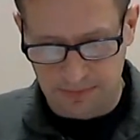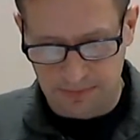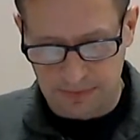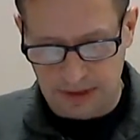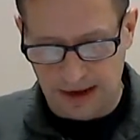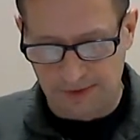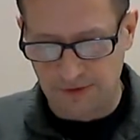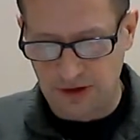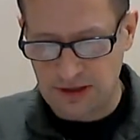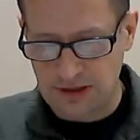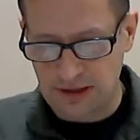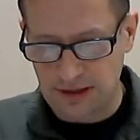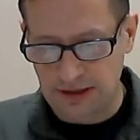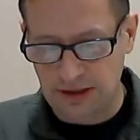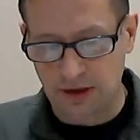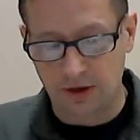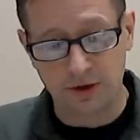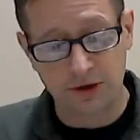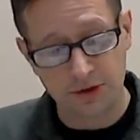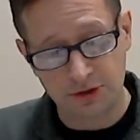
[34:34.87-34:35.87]
obviously
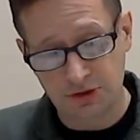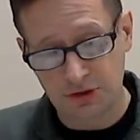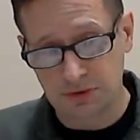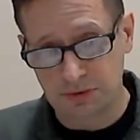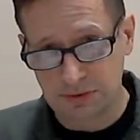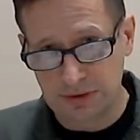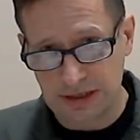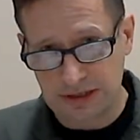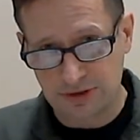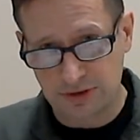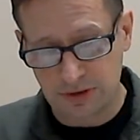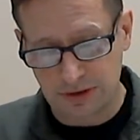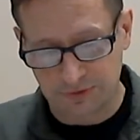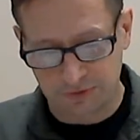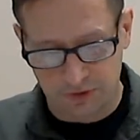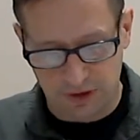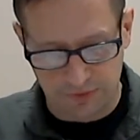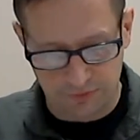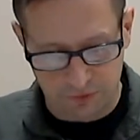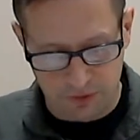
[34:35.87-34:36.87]
go to your school
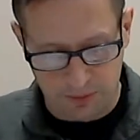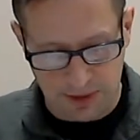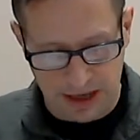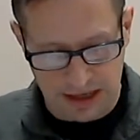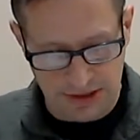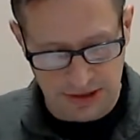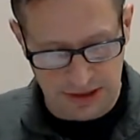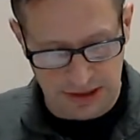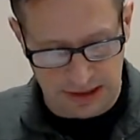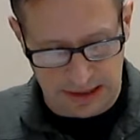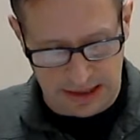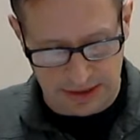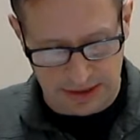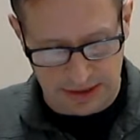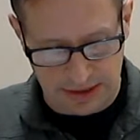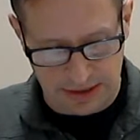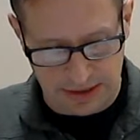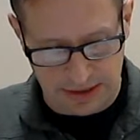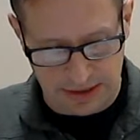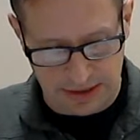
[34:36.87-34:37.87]
district
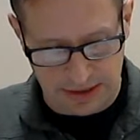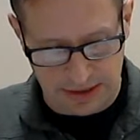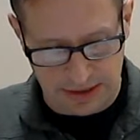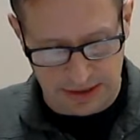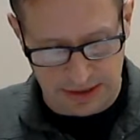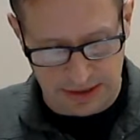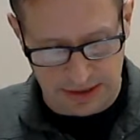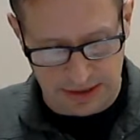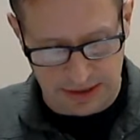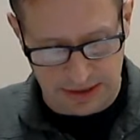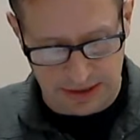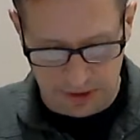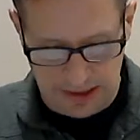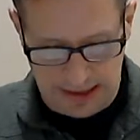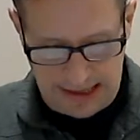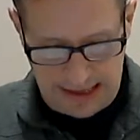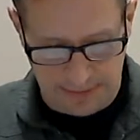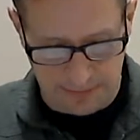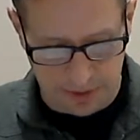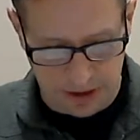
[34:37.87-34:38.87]
for
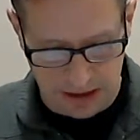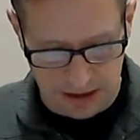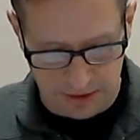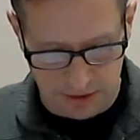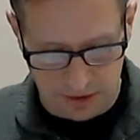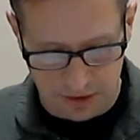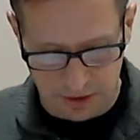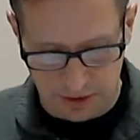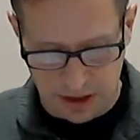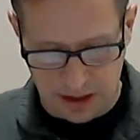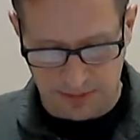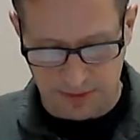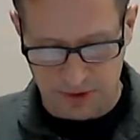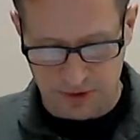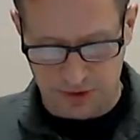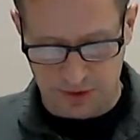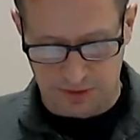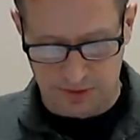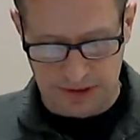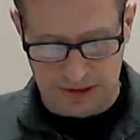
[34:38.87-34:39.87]
information. I'll
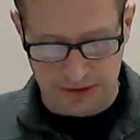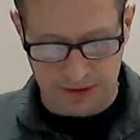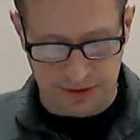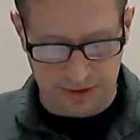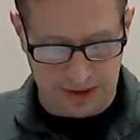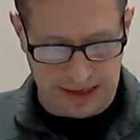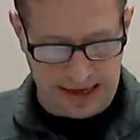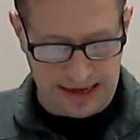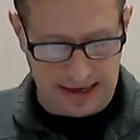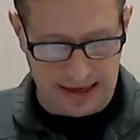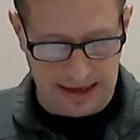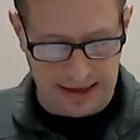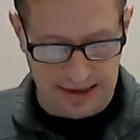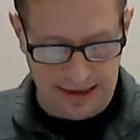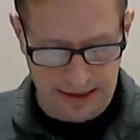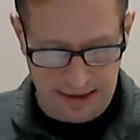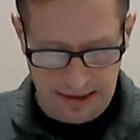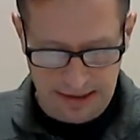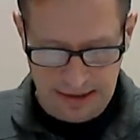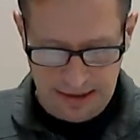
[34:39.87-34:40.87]
just provide a quick
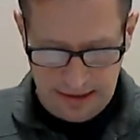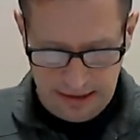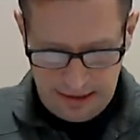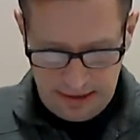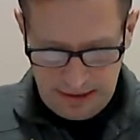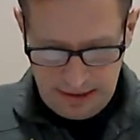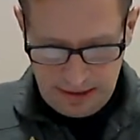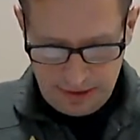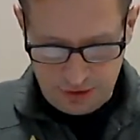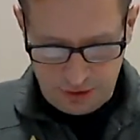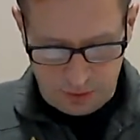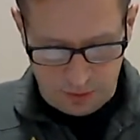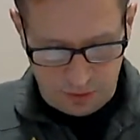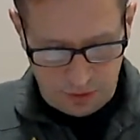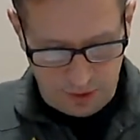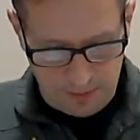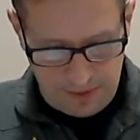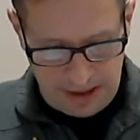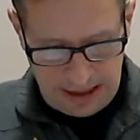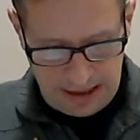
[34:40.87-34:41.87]
recap. I know the Oak
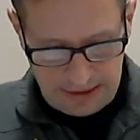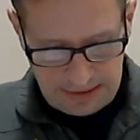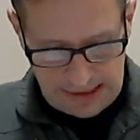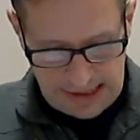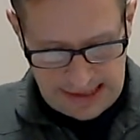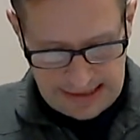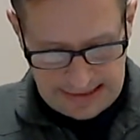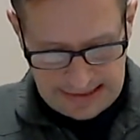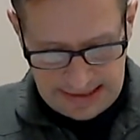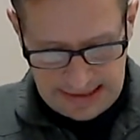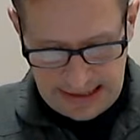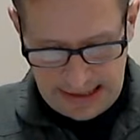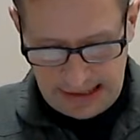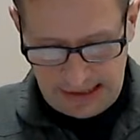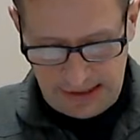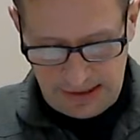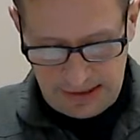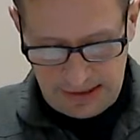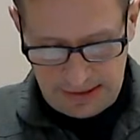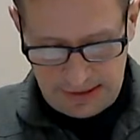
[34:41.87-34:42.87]
Harbor School District had
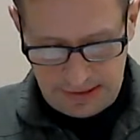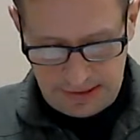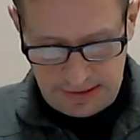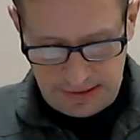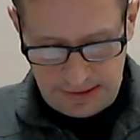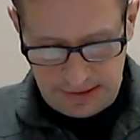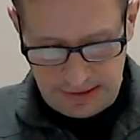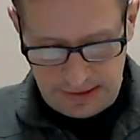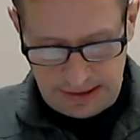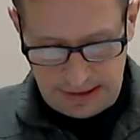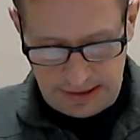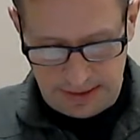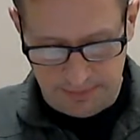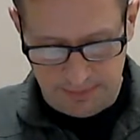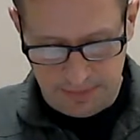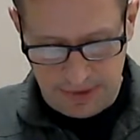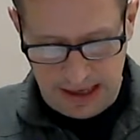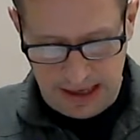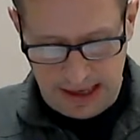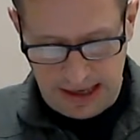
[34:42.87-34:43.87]
a school
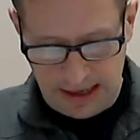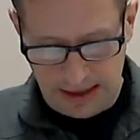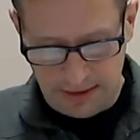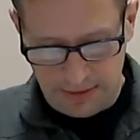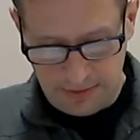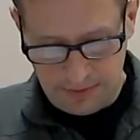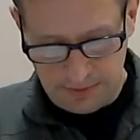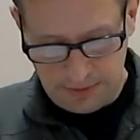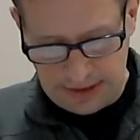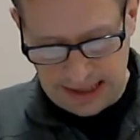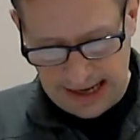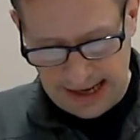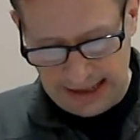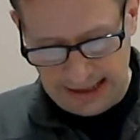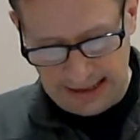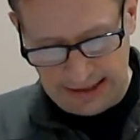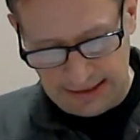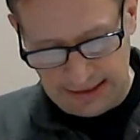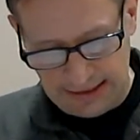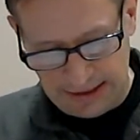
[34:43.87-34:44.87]
board meeting last night,